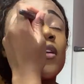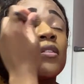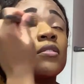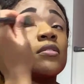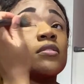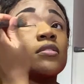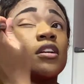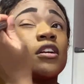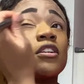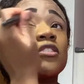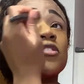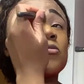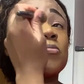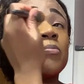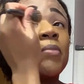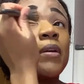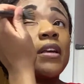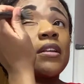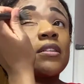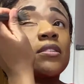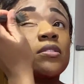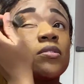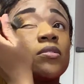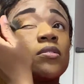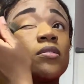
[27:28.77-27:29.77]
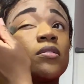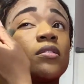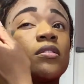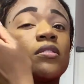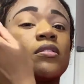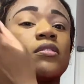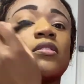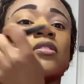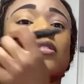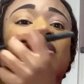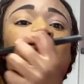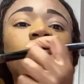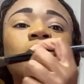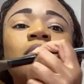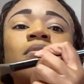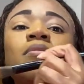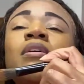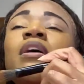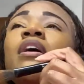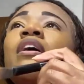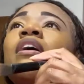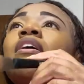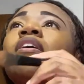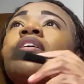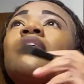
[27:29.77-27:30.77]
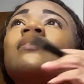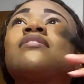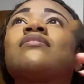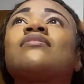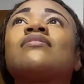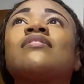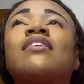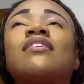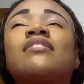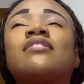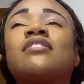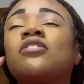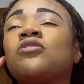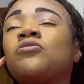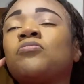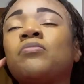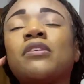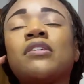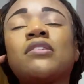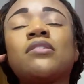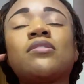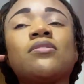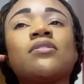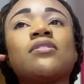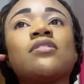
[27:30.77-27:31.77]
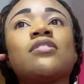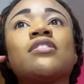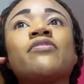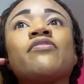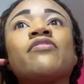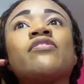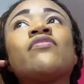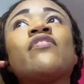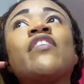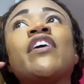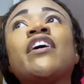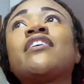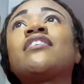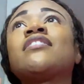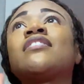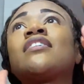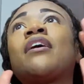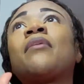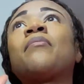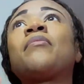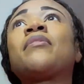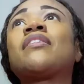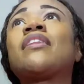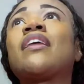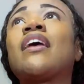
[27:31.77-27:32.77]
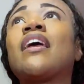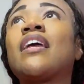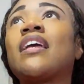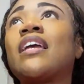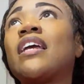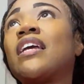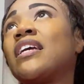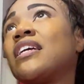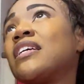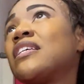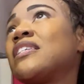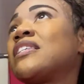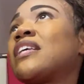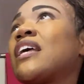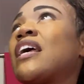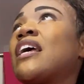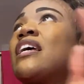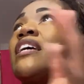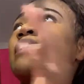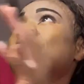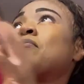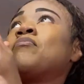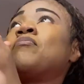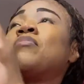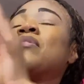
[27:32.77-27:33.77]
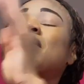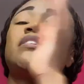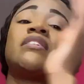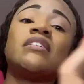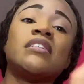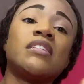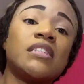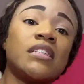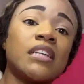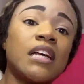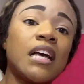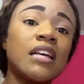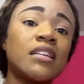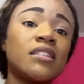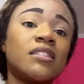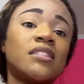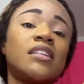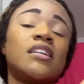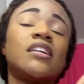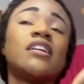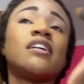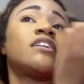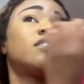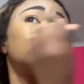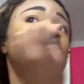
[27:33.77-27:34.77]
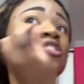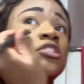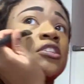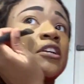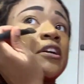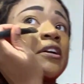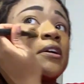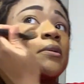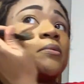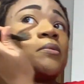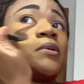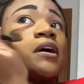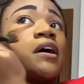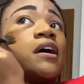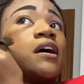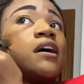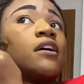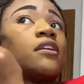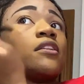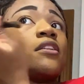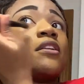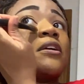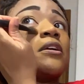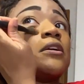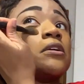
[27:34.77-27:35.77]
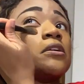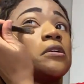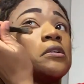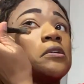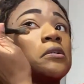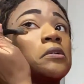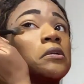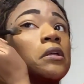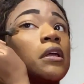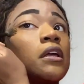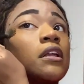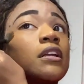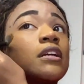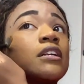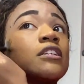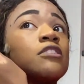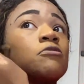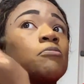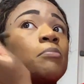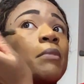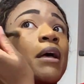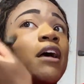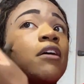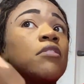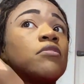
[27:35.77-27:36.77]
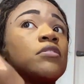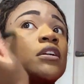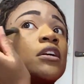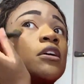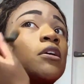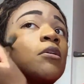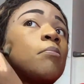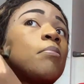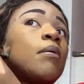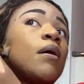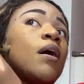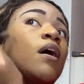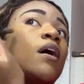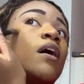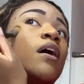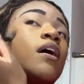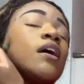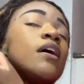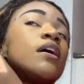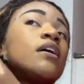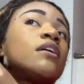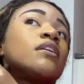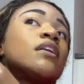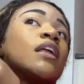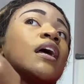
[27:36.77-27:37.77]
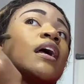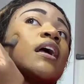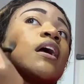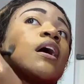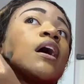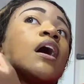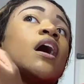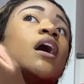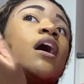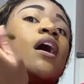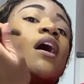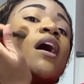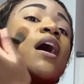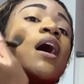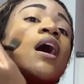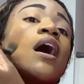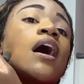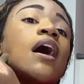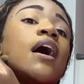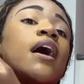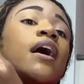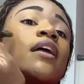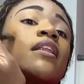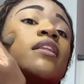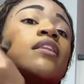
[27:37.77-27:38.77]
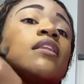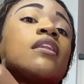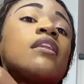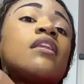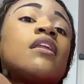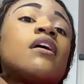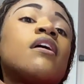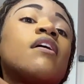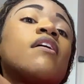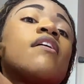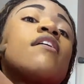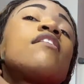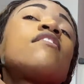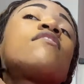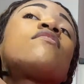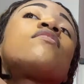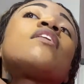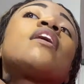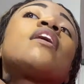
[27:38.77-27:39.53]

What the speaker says: touch base on. No, not touch base on the very topic that he's been discussing and sharing with others and expounding upon. I love